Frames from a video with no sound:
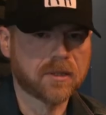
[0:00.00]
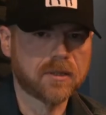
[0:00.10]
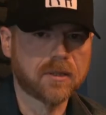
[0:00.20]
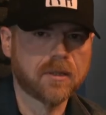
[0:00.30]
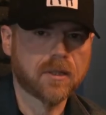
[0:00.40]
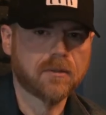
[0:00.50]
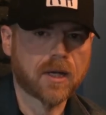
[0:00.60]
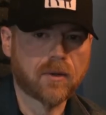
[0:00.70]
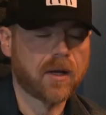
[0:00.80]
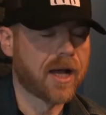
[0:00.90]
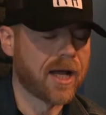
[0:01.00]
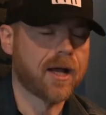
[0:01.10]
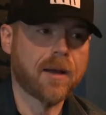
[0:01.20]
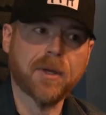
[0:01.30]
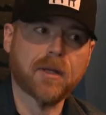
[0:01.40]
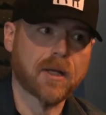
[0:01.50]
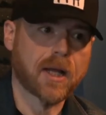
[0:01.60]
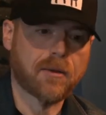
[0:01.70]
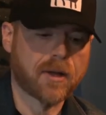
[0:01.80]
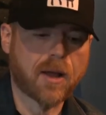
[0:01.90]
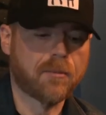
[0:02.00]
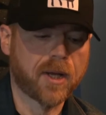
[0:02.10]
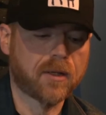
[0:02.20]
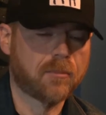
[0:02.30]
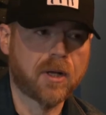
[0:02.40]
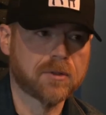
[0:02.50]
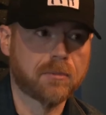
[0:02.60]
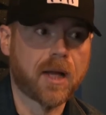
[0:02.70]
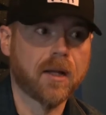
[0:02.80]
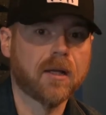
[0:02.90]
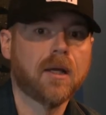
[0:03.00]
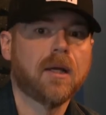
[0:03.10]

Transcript: a, well, I, I mean, I, I will make no bones about it.